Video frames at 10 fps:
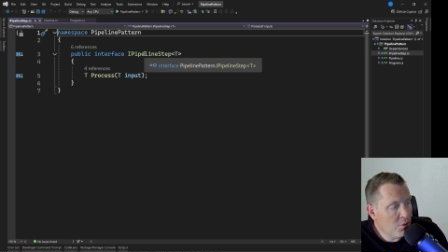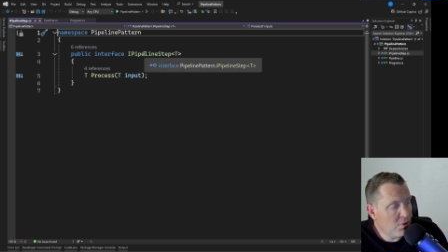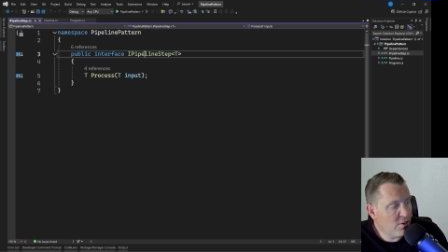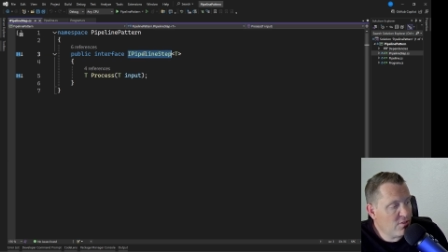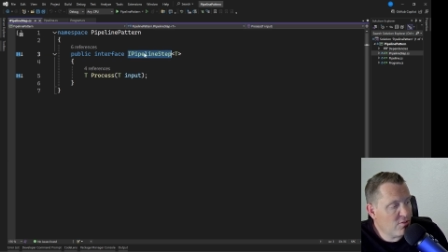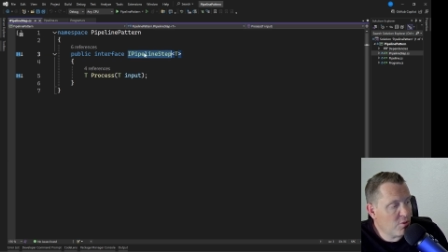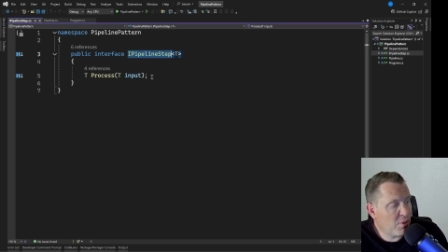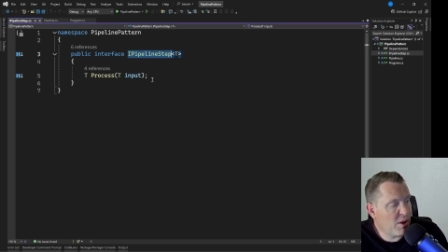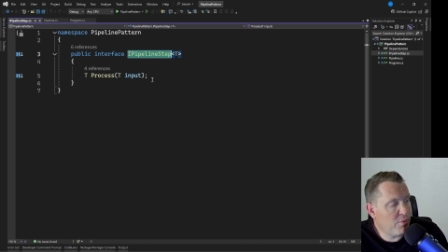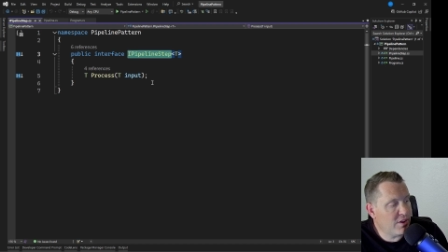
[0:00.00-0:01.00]
But this is the
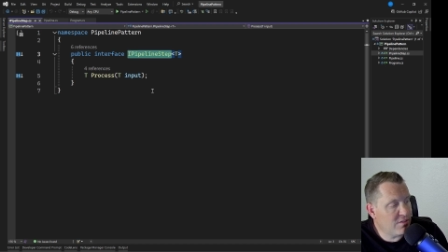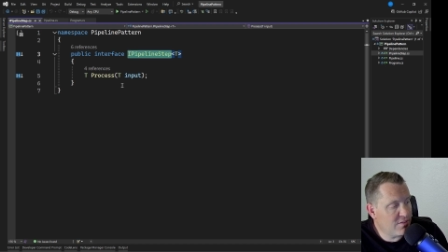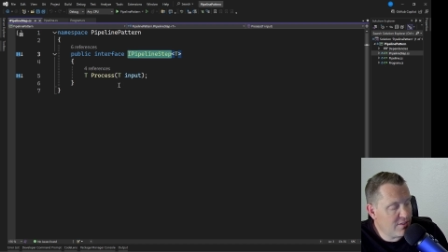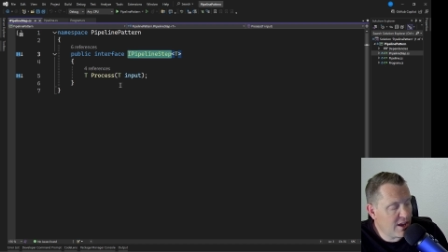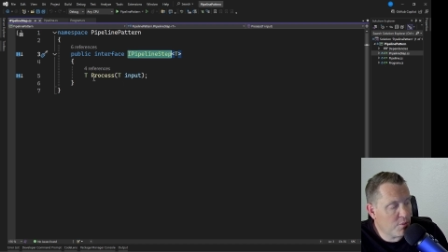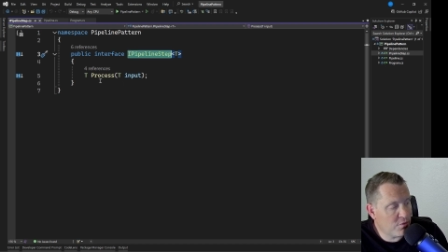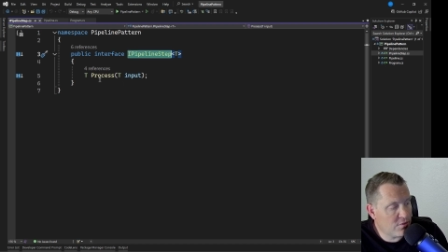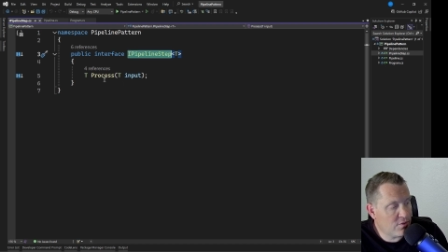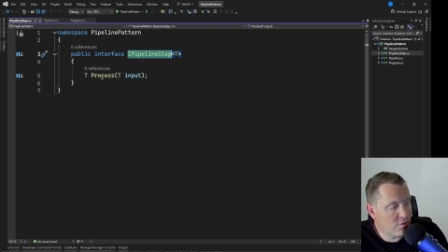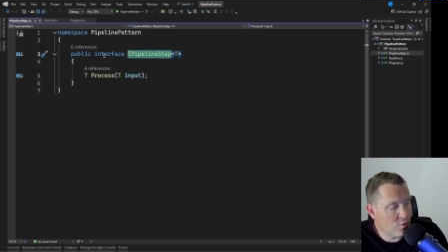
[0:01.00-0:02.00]
pipeline
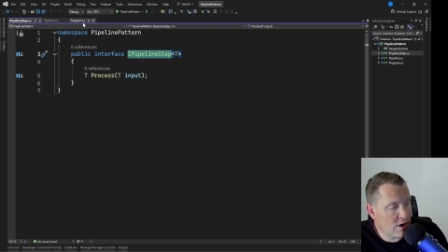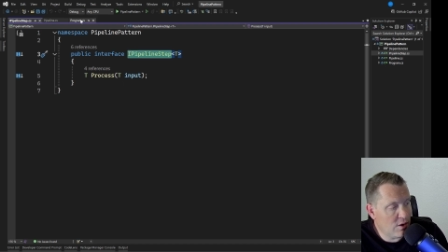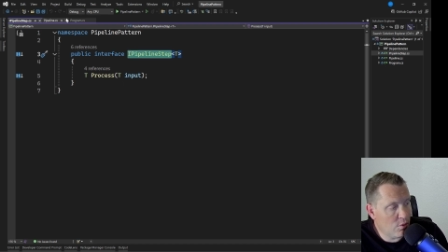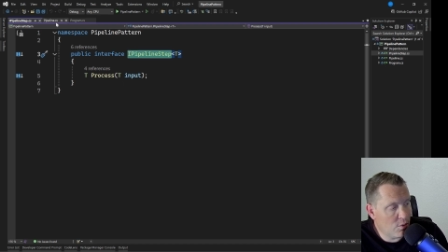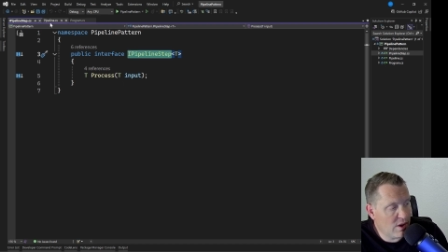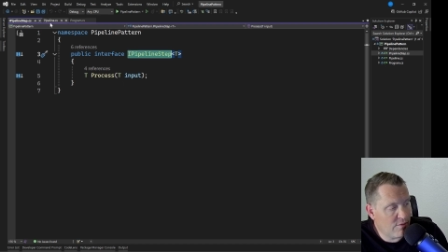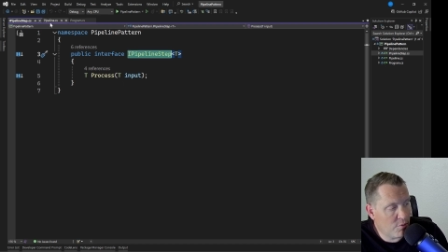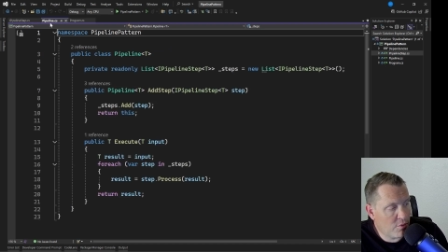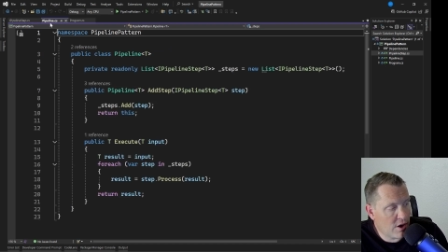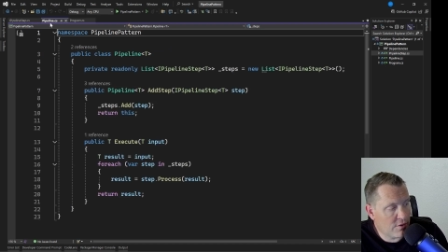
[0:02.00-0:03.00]
steps, right, where we have the
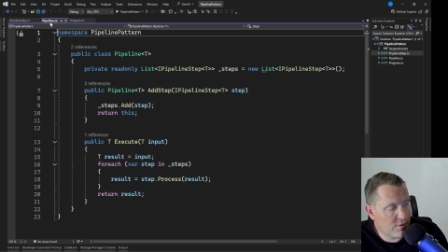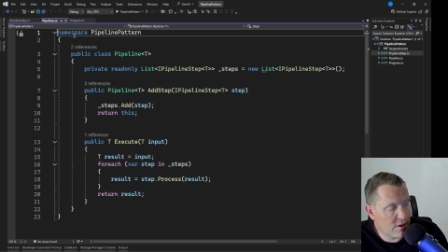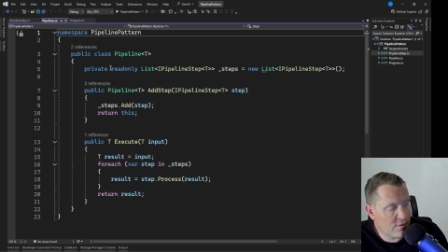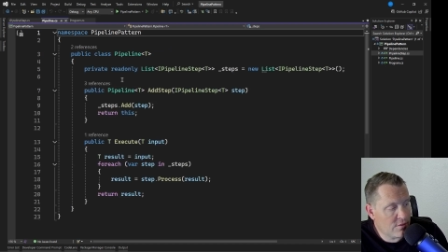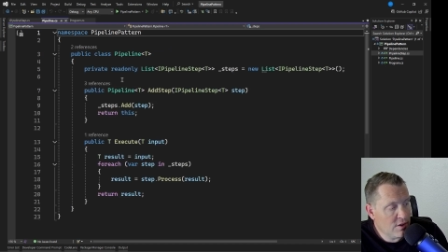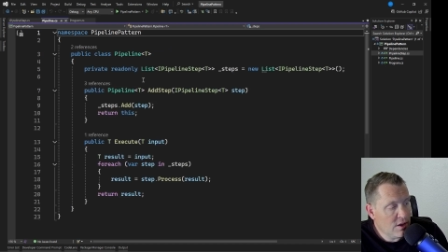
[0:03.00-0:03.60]
process.